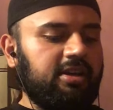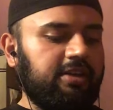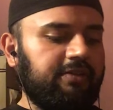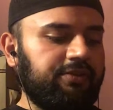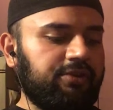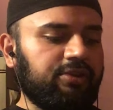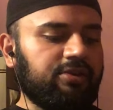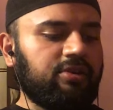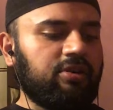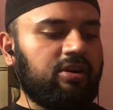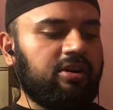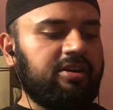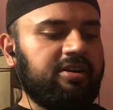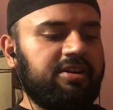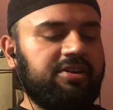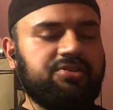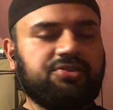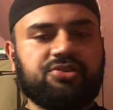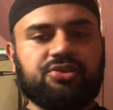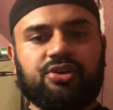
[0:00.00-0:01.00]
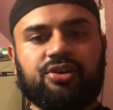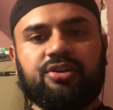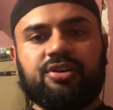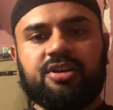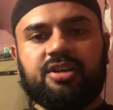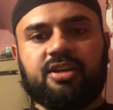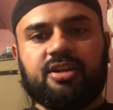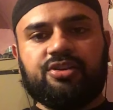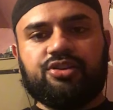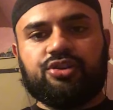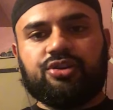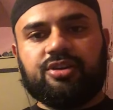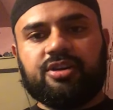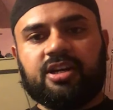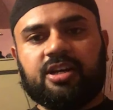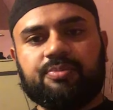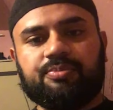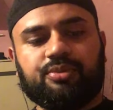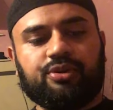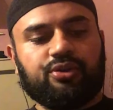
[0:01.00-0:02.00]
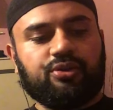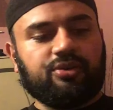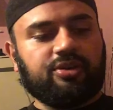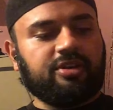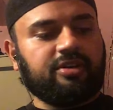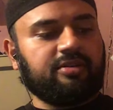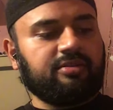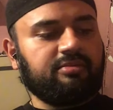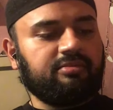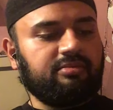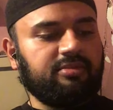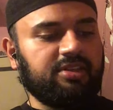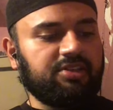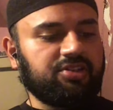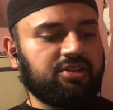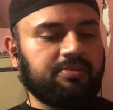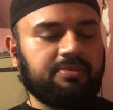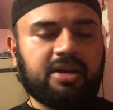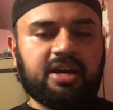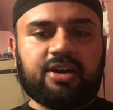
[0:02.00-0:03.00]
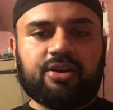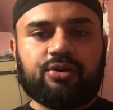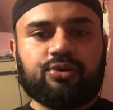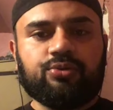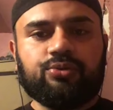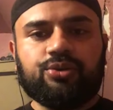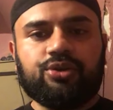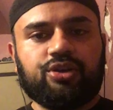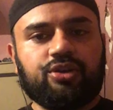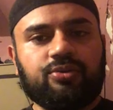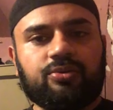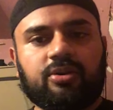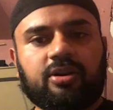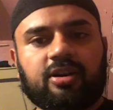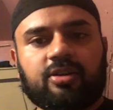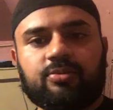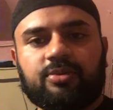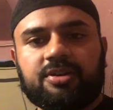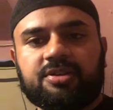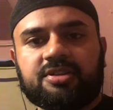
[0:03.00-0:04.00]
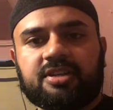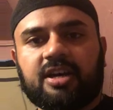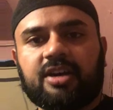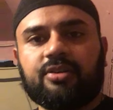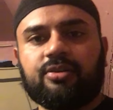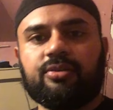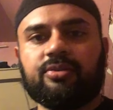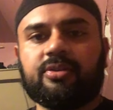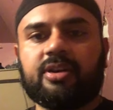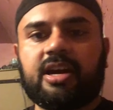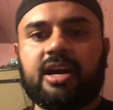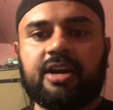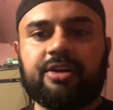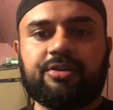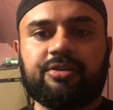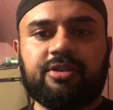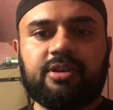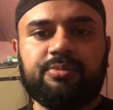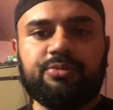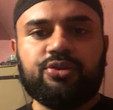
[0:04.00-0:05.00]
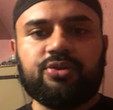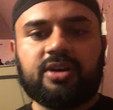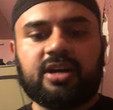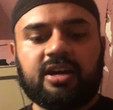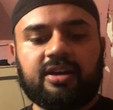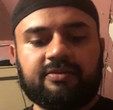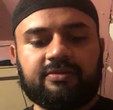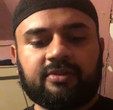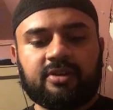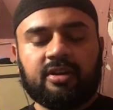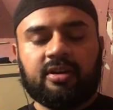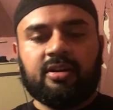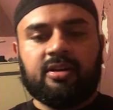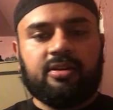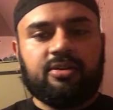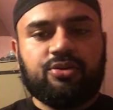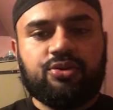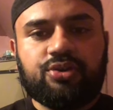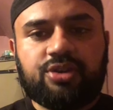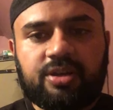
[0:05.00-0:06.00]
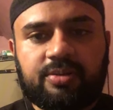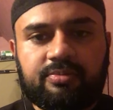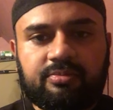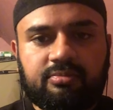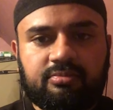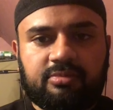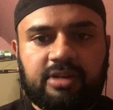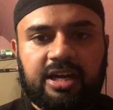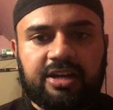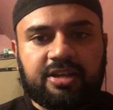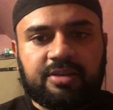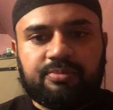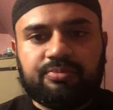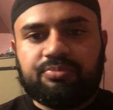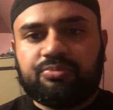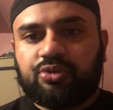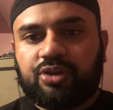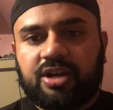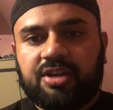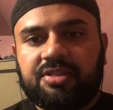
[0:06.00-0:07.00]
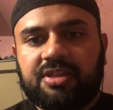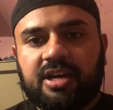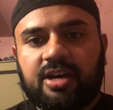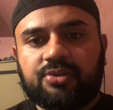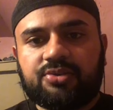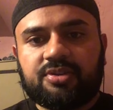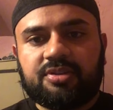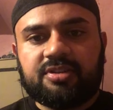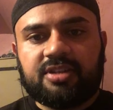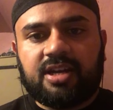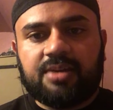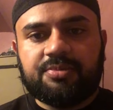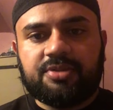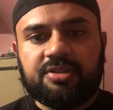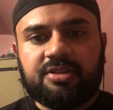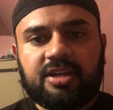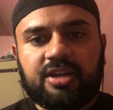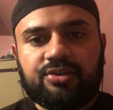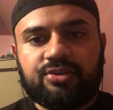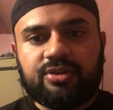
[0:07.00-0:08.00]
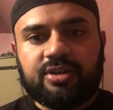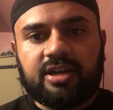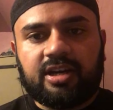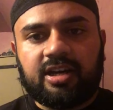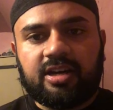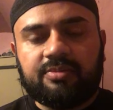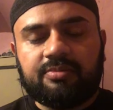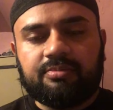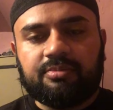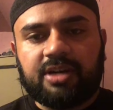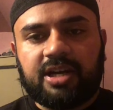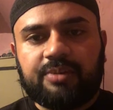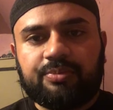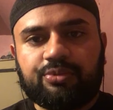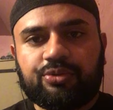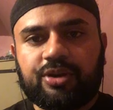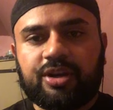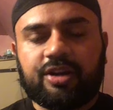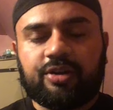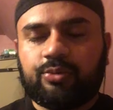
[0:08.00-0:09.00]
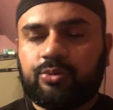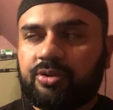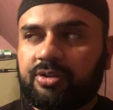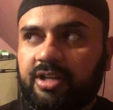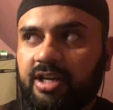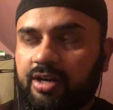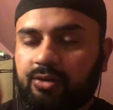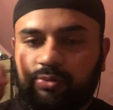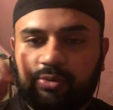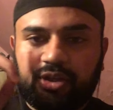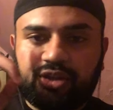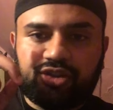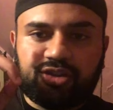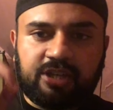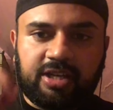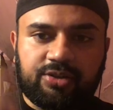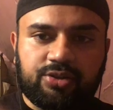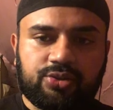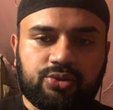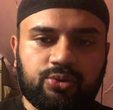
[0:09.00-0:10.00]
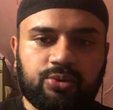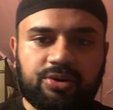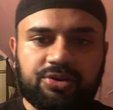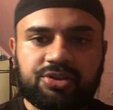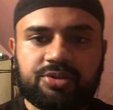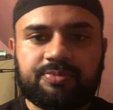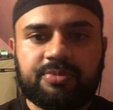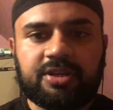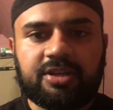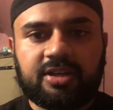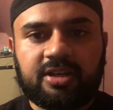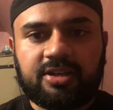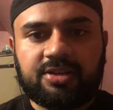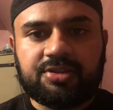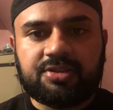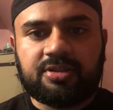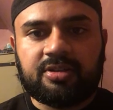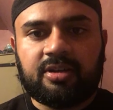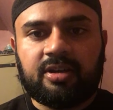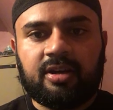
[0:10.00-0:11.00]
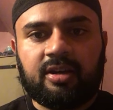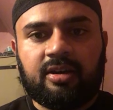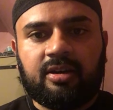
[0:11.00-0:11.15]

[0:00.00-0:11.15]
if your heart is dirty and you're not pure, it doesn't matter who you are, what title or acronym you have. You can, I can pray a thousand times a day to God. My prayer will not reach that source, because